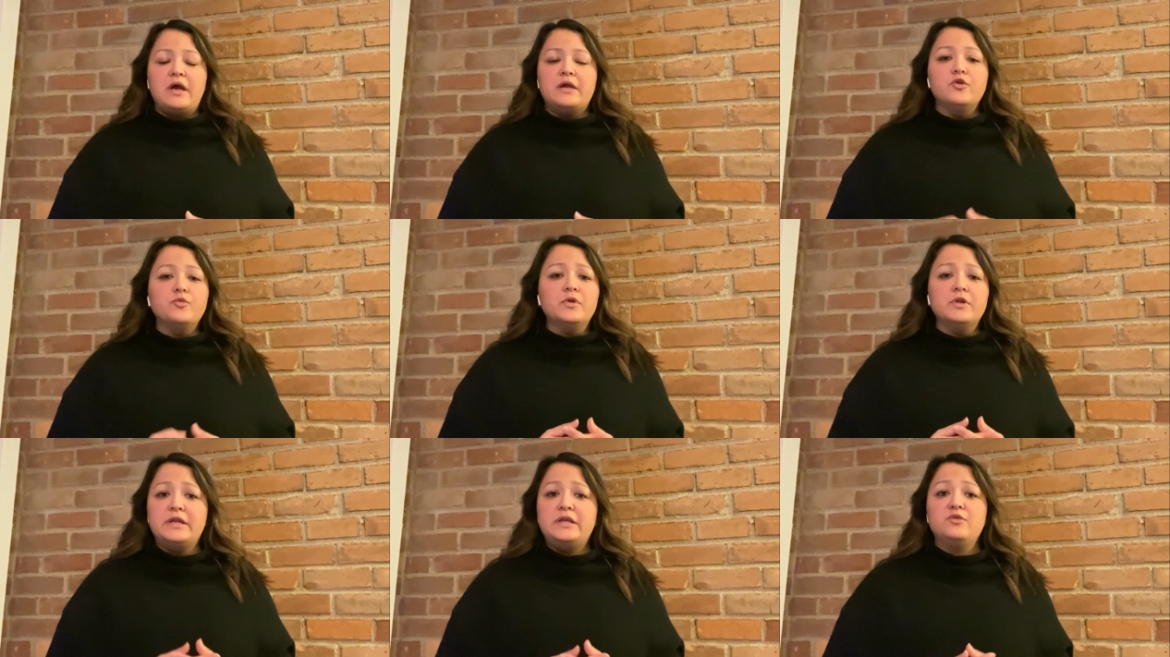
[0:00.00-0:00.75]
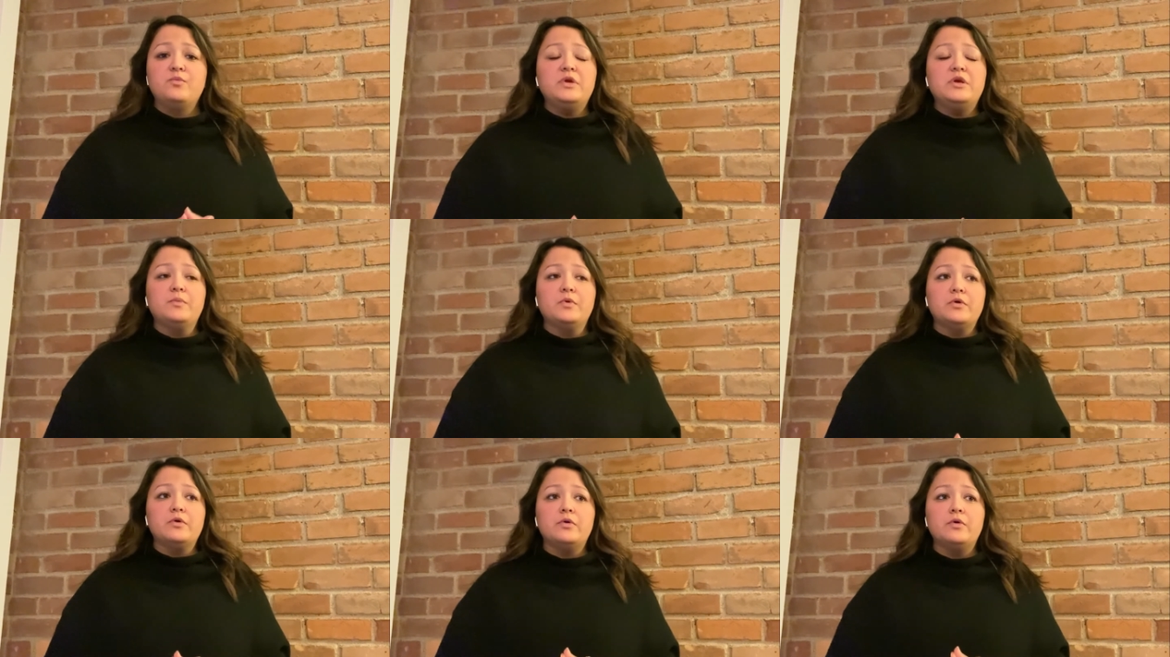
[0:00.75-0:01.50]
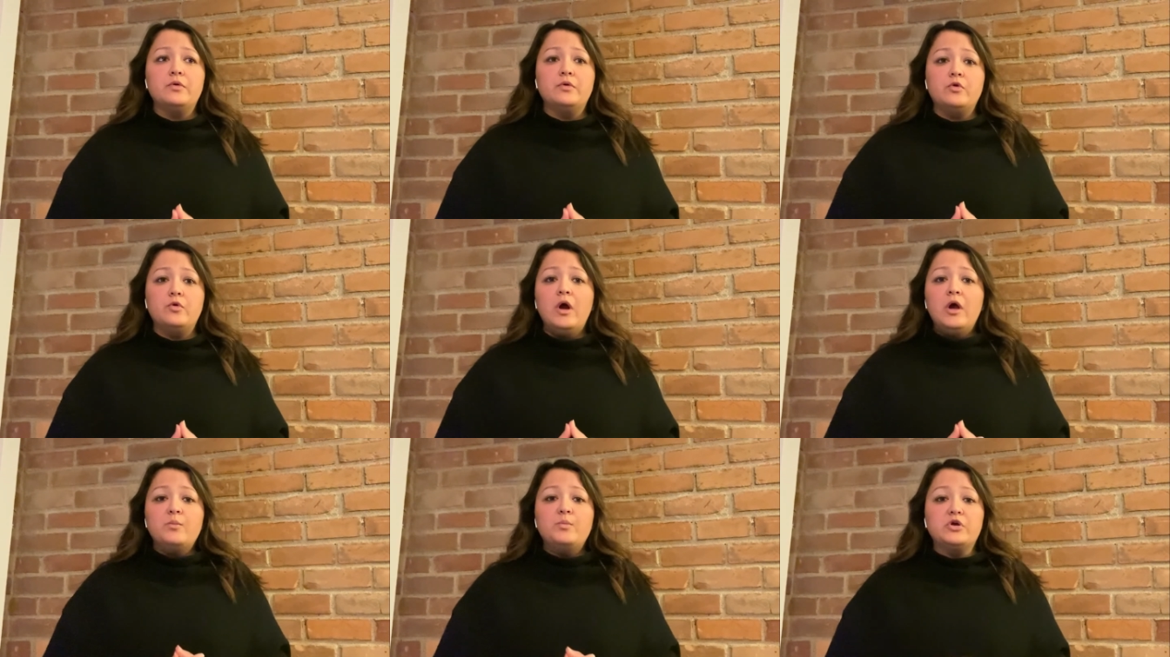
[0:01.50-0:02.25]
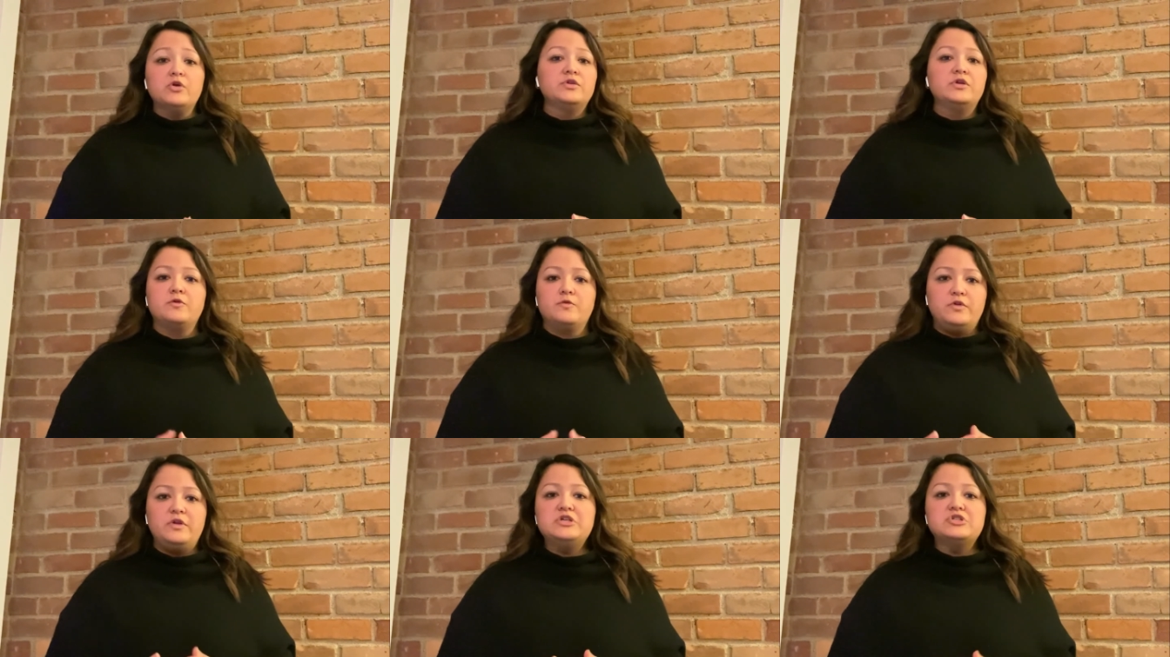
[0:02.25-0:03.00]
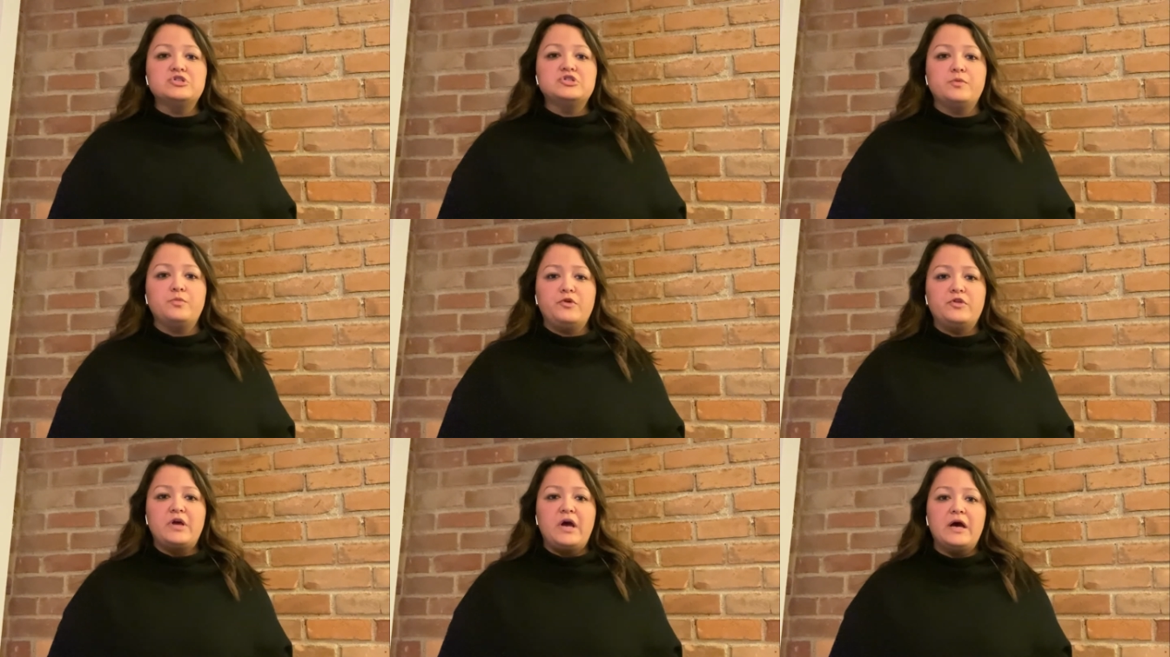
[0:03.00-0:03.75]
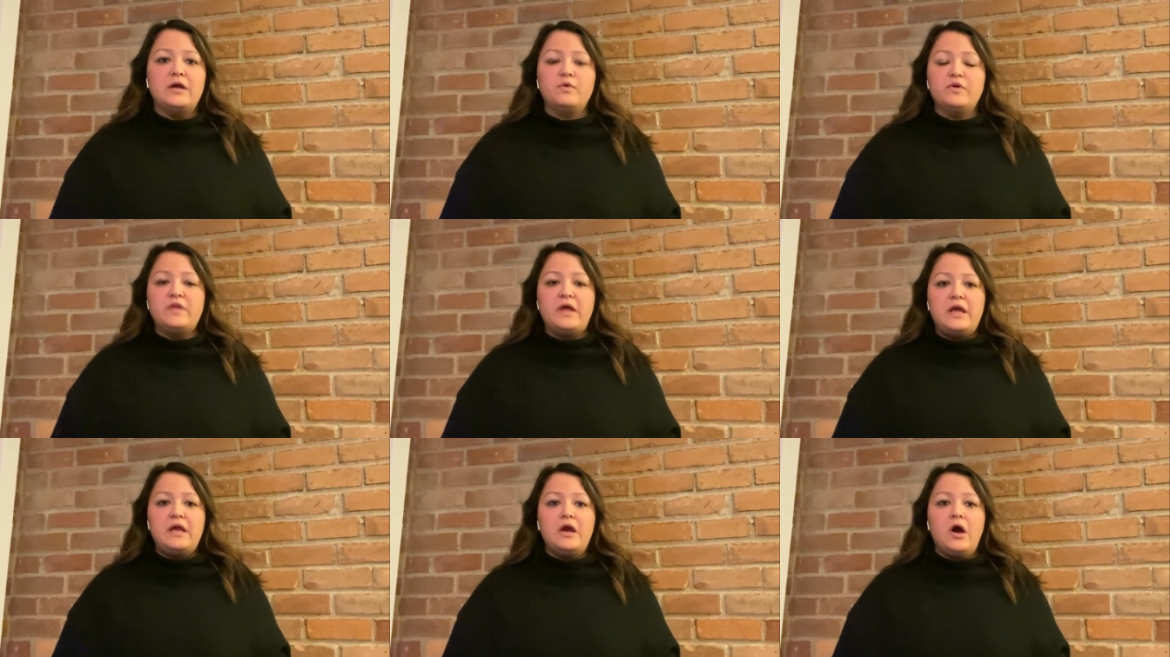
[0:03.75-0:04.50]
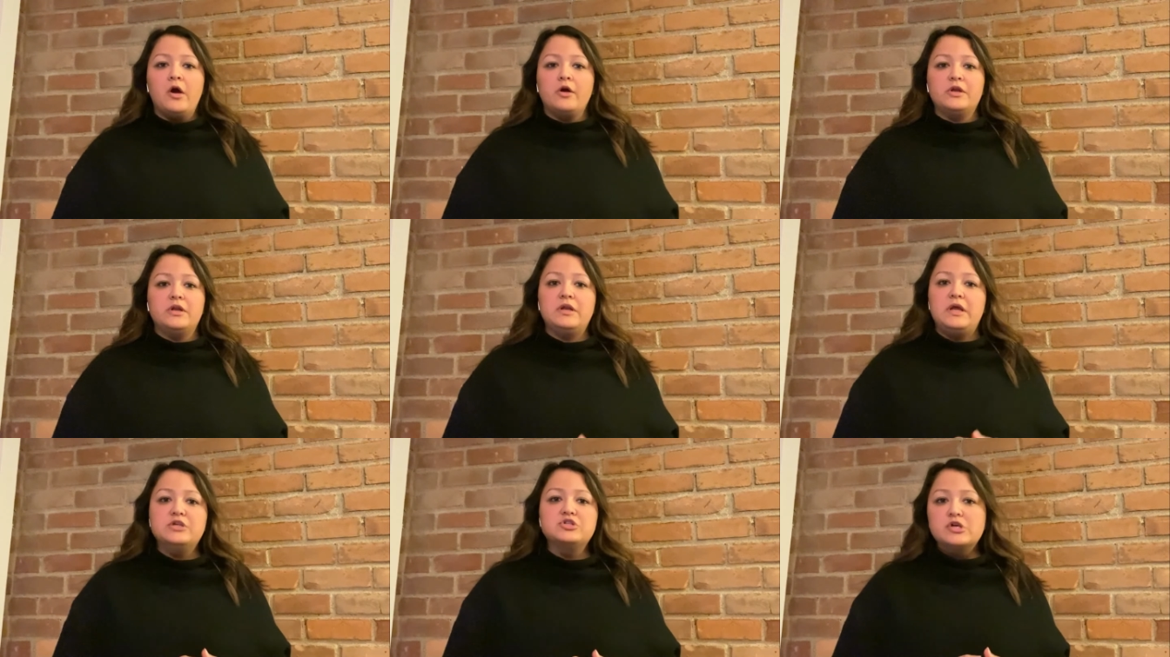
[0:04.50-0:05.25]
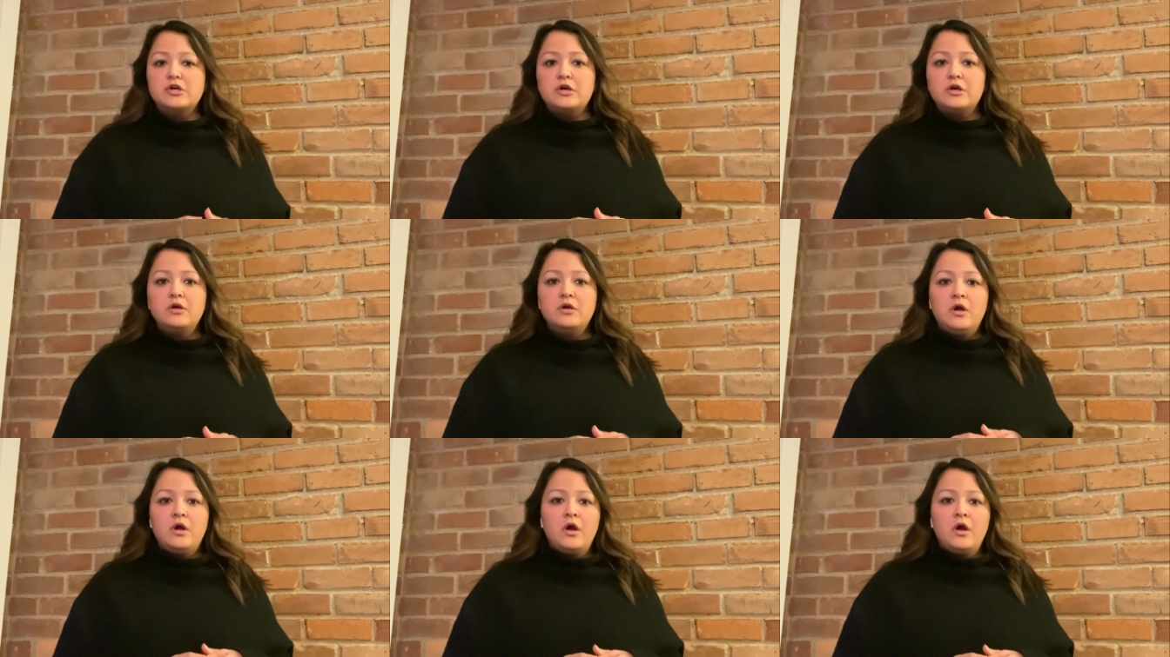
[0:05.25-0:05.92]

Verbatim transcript: I know plenty of people who build their relationship with God when they are in nature,